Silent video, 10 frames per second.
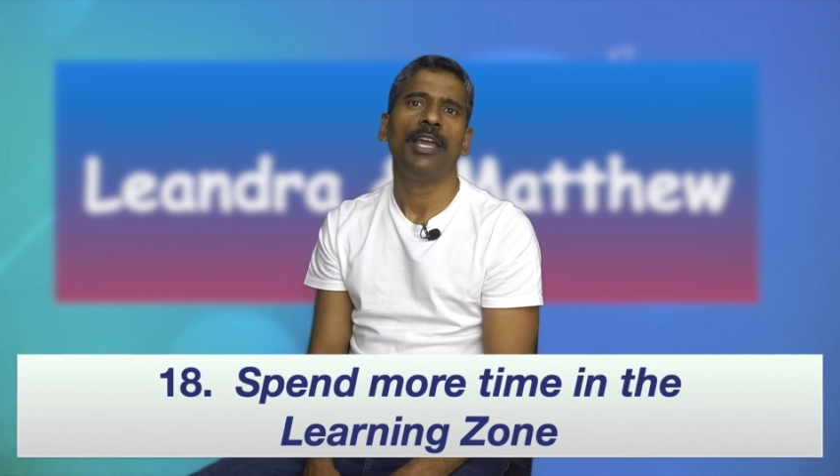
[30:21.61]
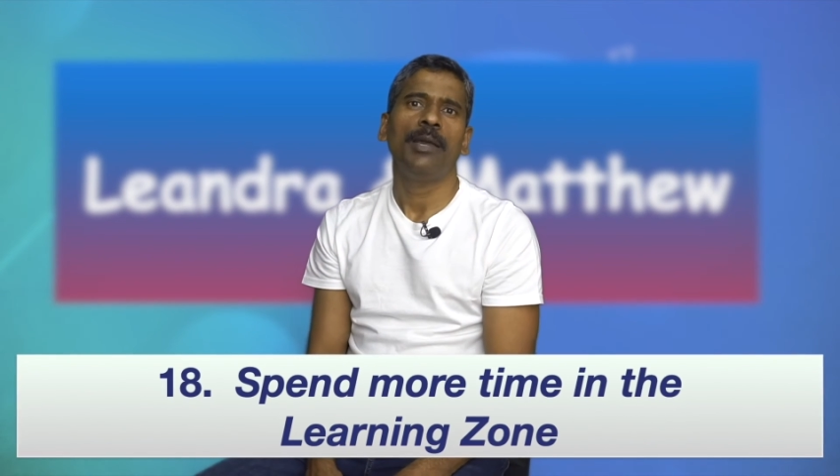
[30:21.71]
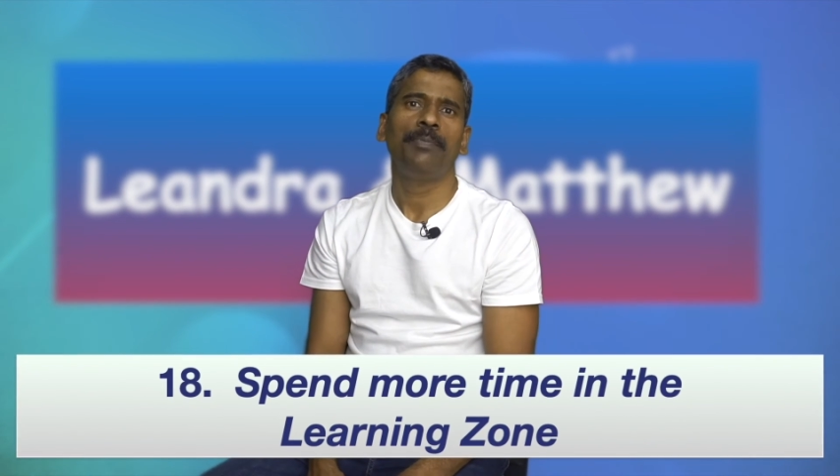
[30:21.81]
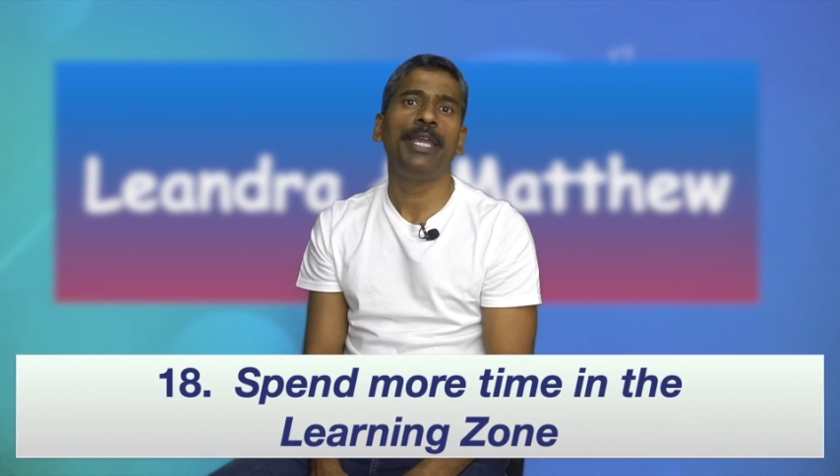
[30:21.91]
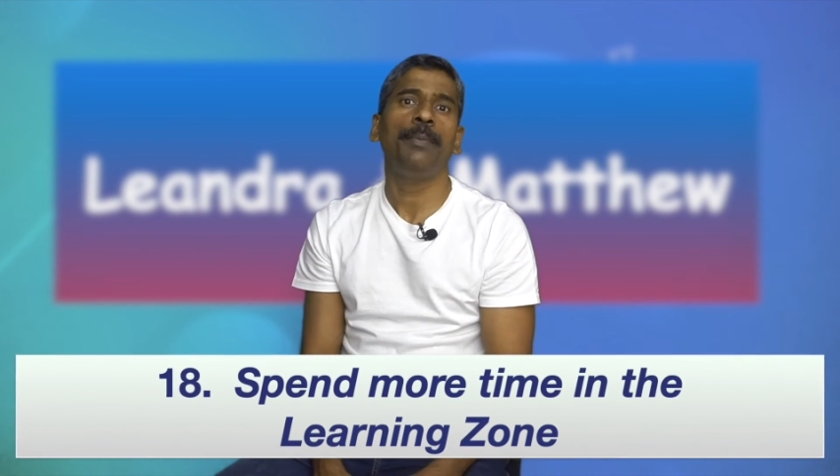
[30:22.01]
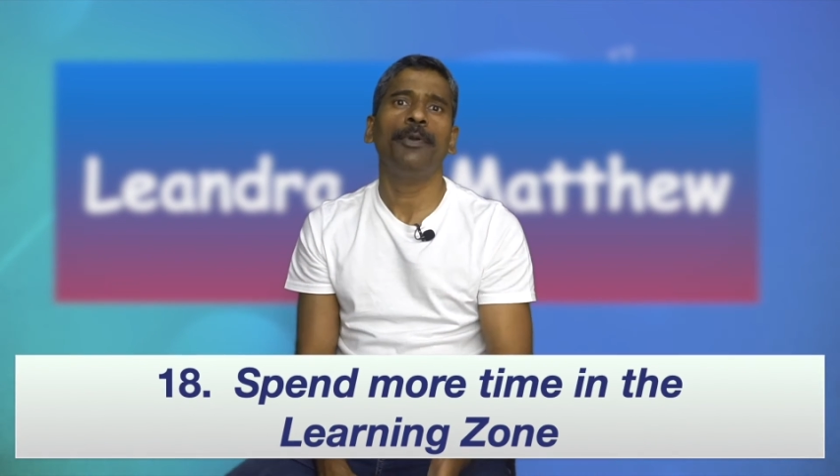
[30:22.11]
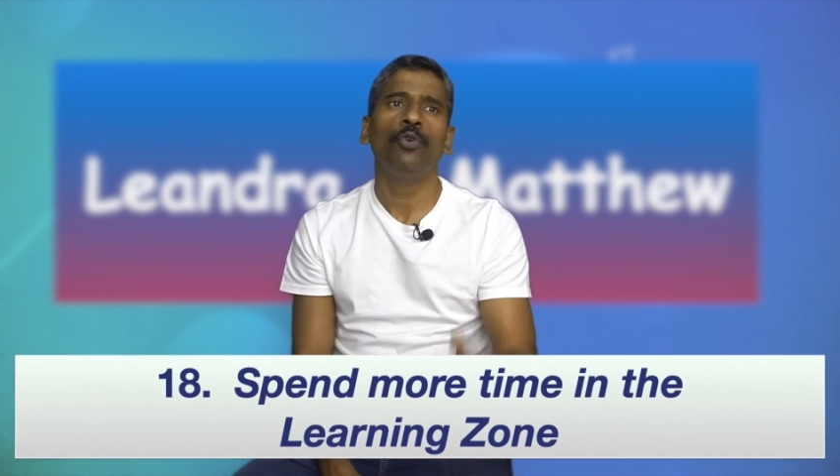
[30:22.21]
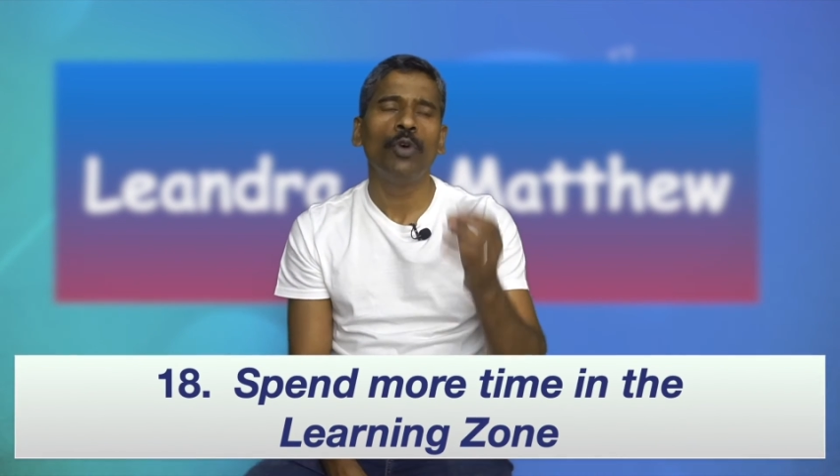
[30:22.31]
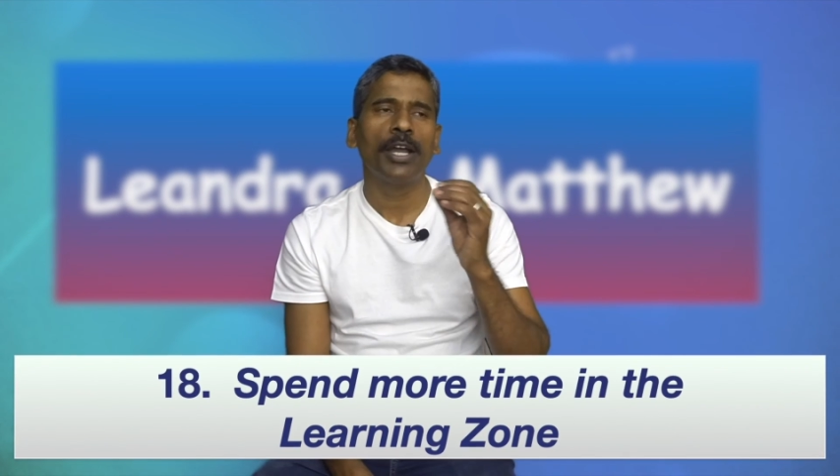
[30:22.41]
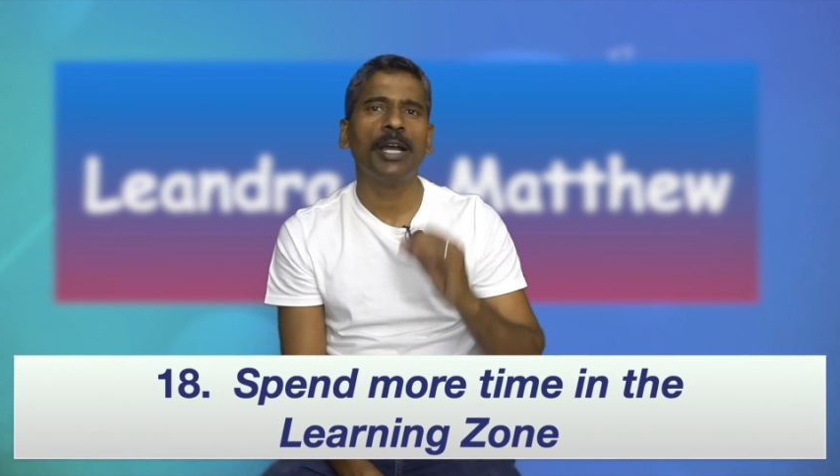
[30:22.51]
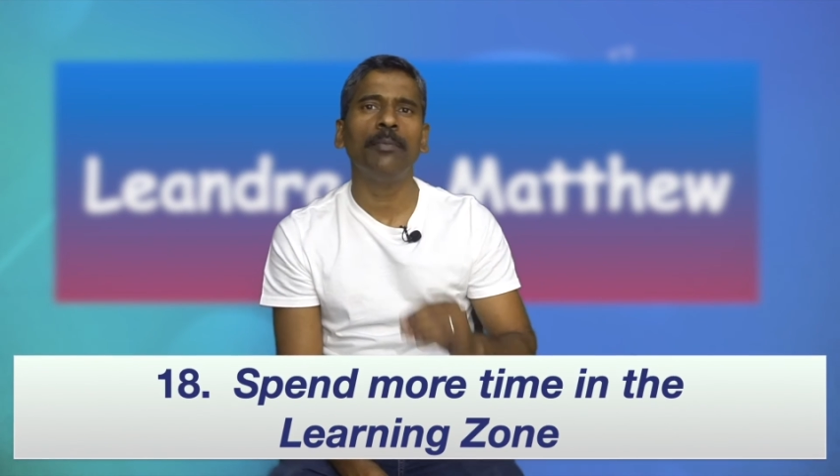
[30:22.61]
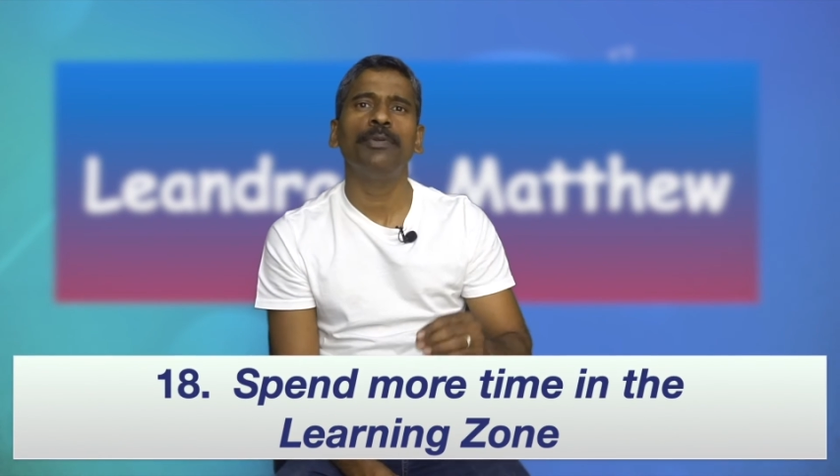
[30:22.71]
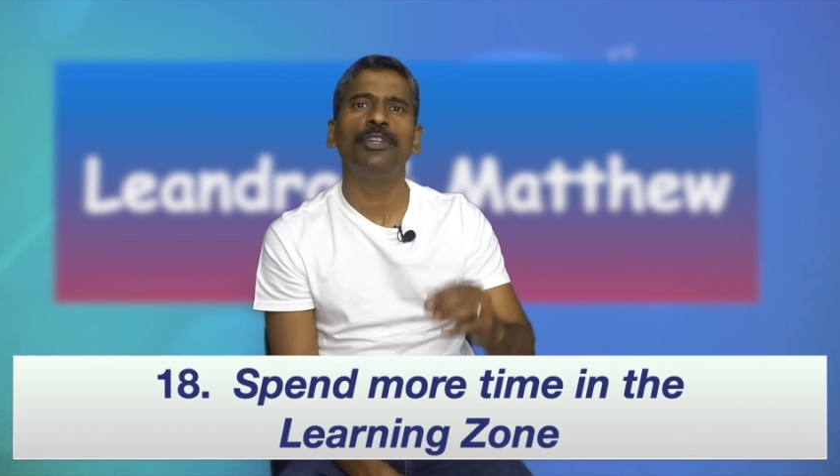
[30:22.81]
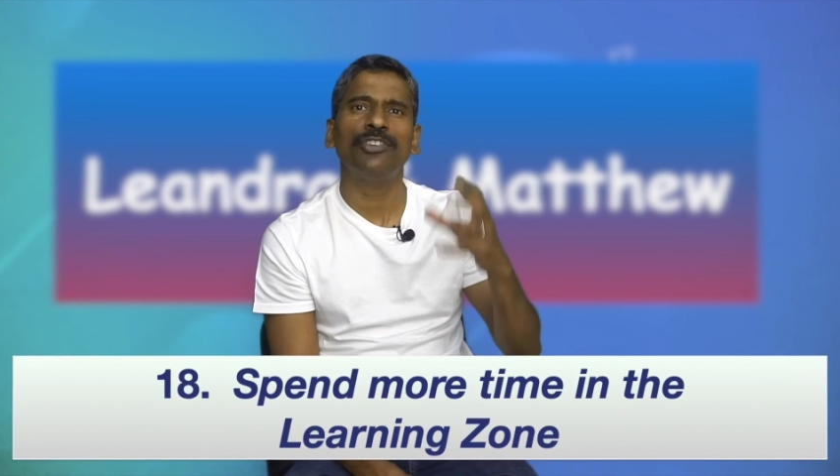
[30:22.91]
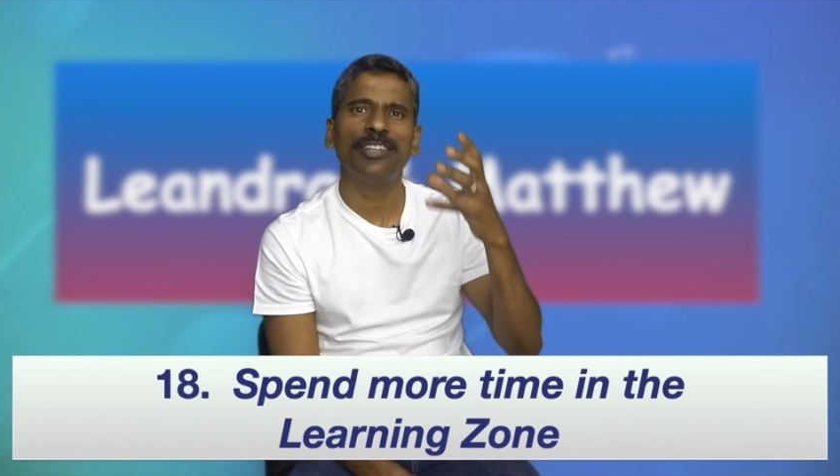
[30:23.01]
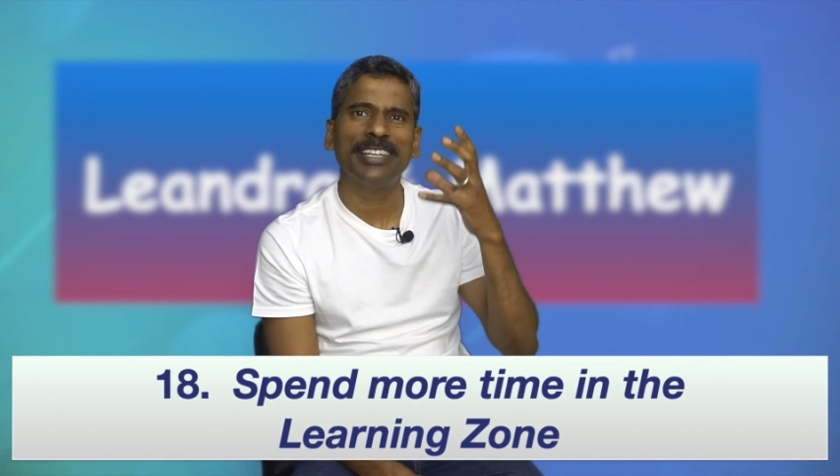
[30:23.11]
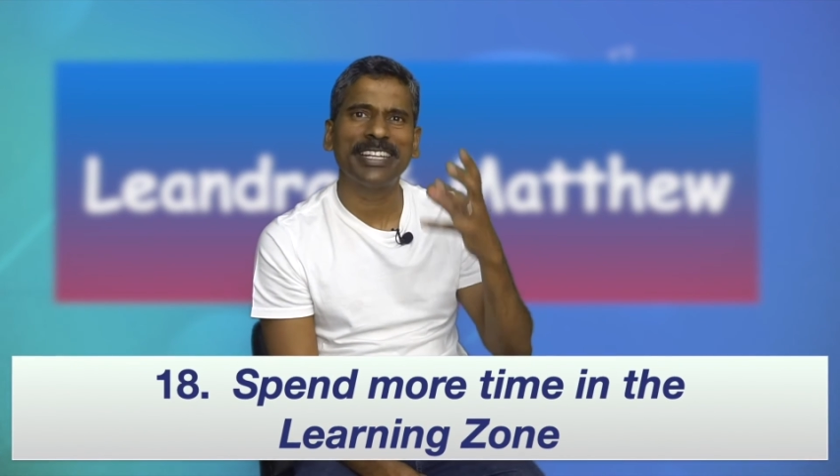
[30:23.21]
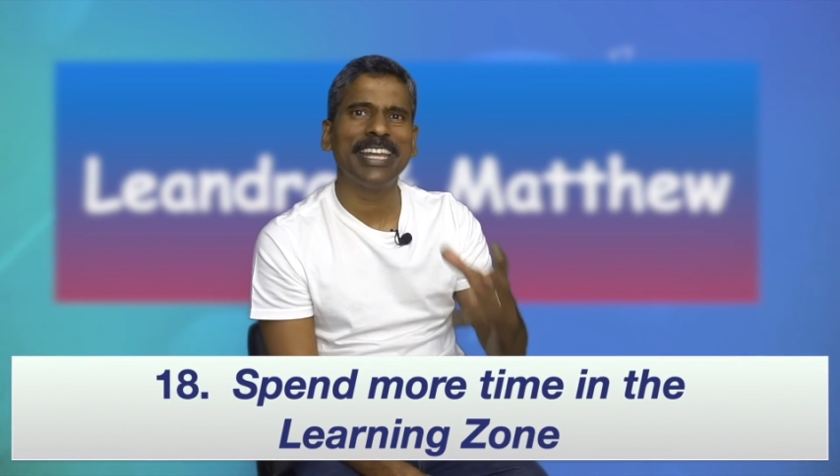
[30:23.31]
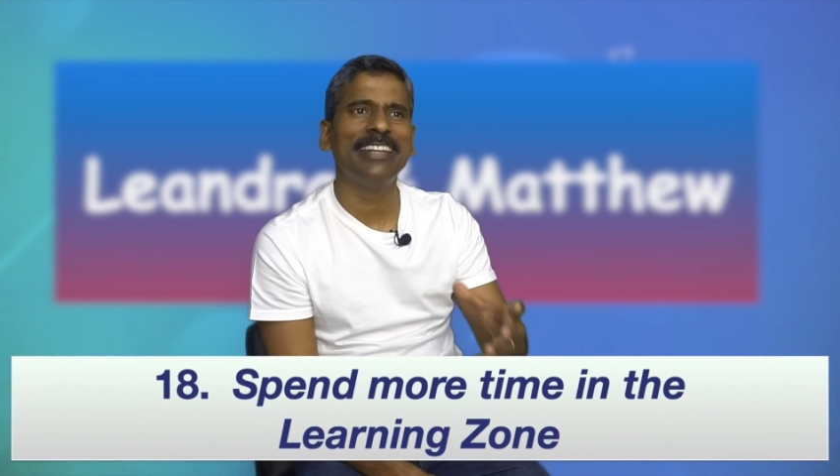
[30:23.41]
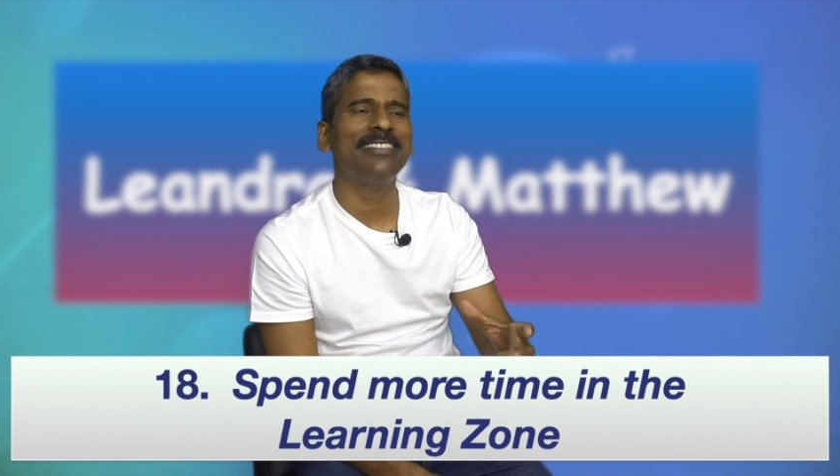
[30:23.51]
People who accomplish
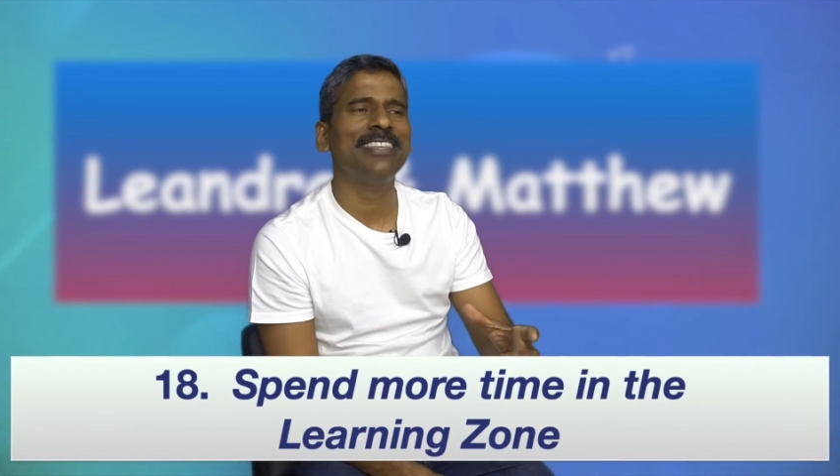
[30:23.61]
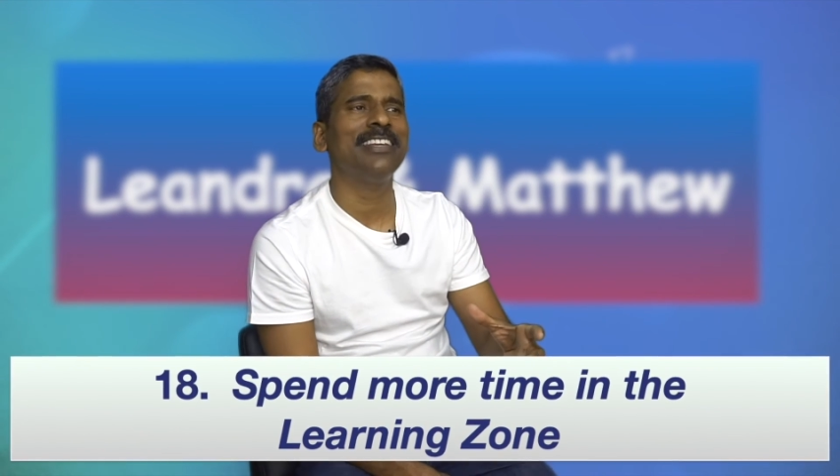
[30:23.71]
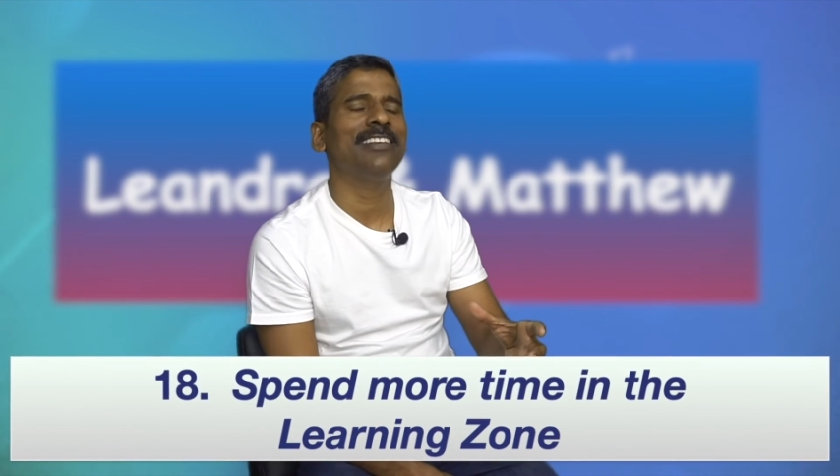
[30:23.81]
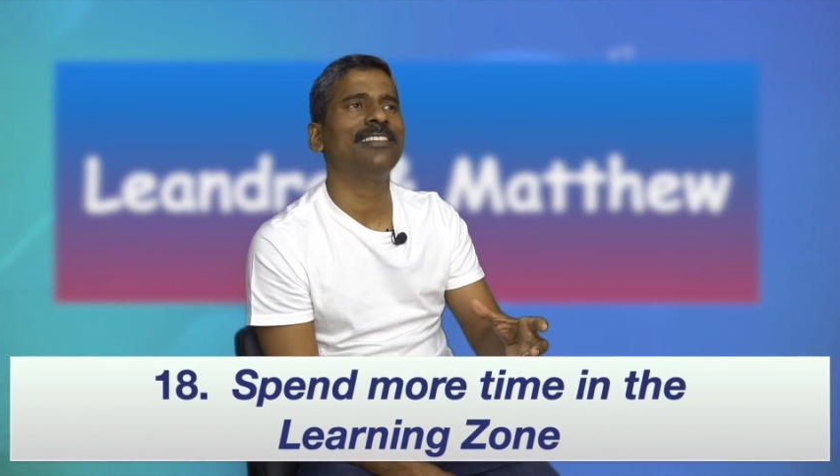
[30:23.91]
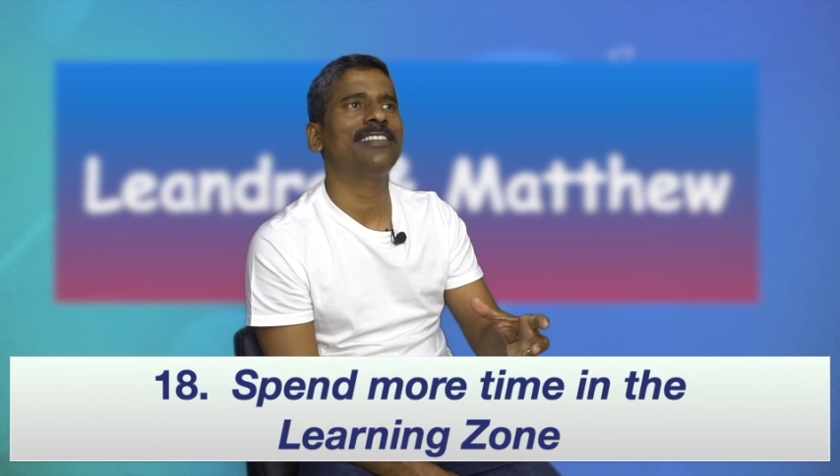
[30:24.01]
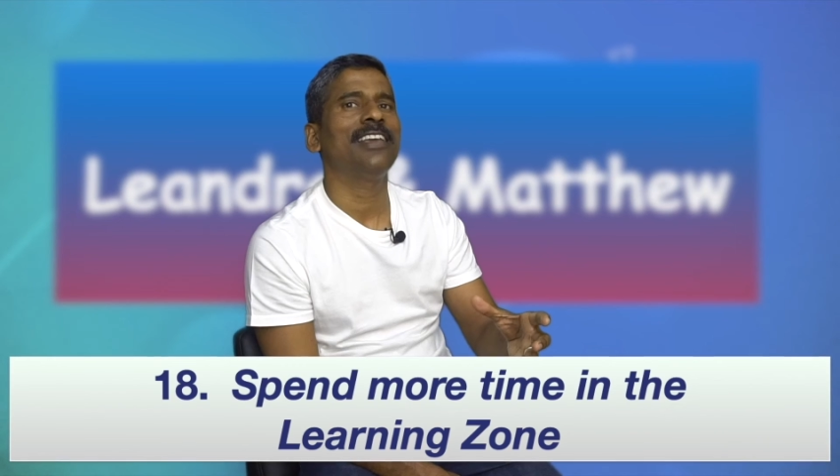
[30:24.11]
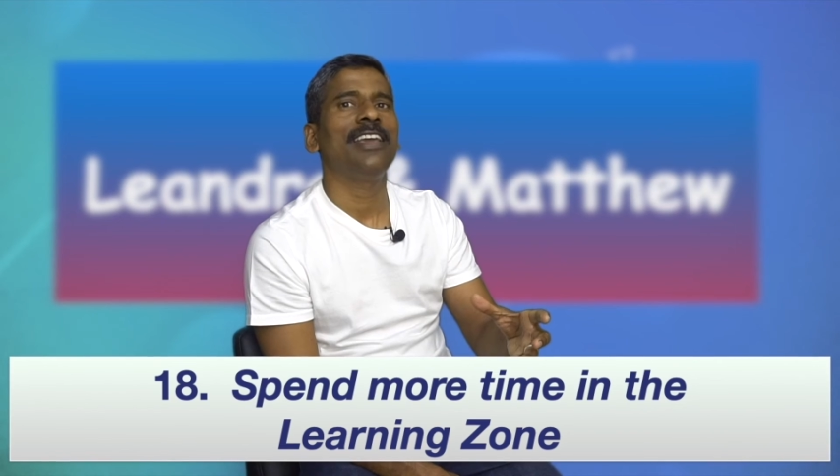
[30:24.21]
great things